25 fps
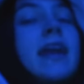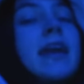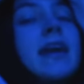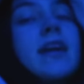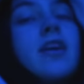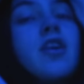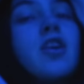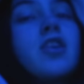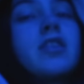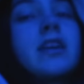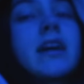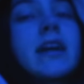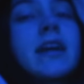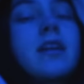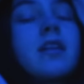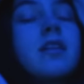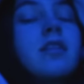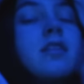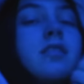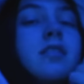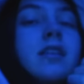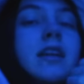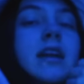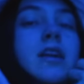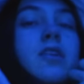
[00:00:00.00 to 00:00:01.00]
at it on like
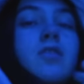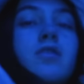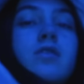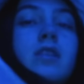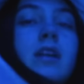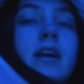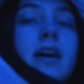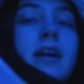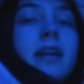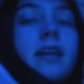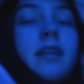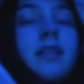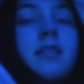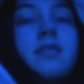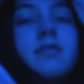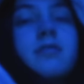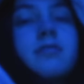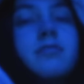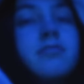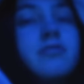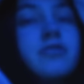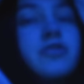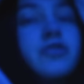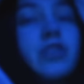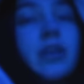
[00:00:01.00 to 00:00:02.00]
an illegal like
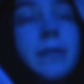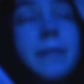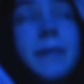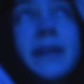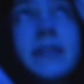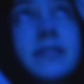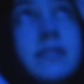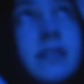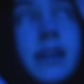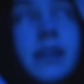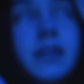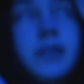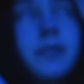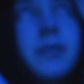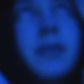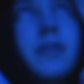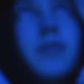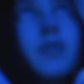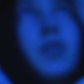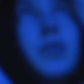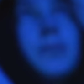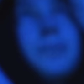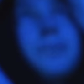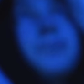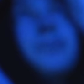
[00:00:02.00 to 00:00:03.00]
streaming site or
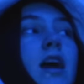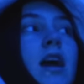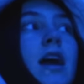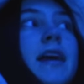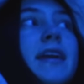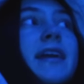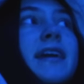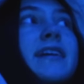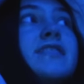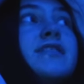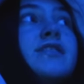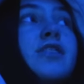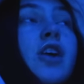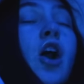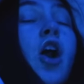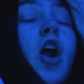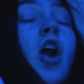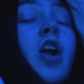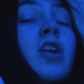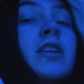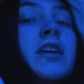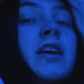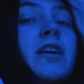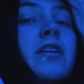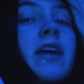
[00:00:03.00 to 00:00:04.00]
whatever, and I saw
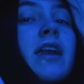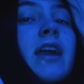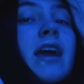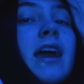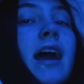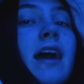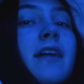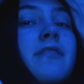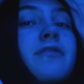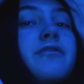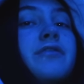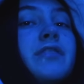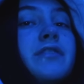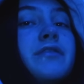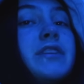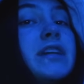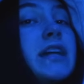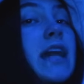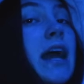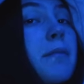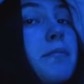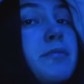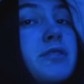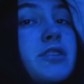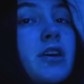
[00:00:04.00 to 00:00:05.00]
on there that I had
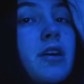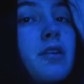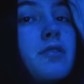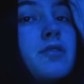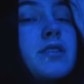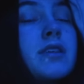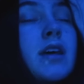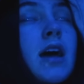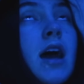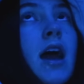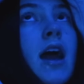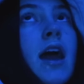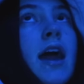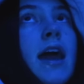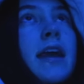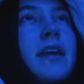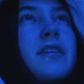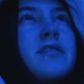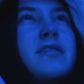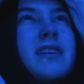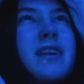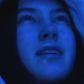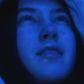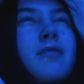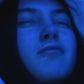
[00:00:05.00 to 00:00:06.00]
50 episodes, and I
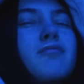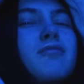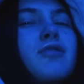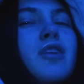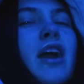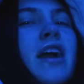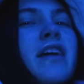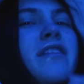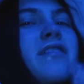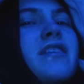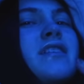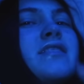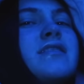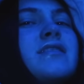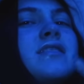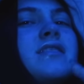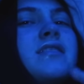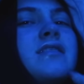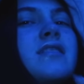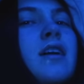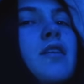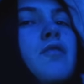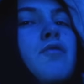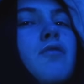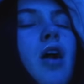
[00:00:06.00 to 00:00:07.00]
was like, okay, this
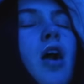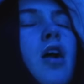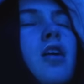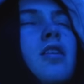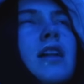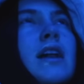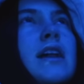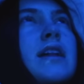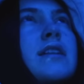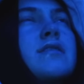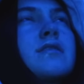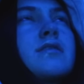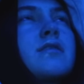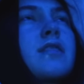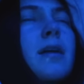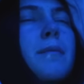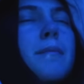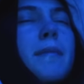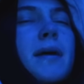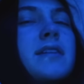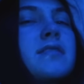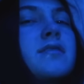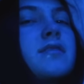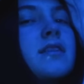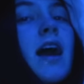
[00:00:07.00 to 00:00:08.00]
is like wrong, like this is like
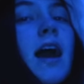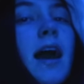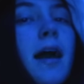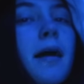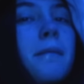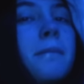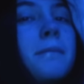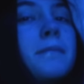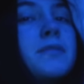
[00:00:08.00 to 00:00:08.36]
messed up.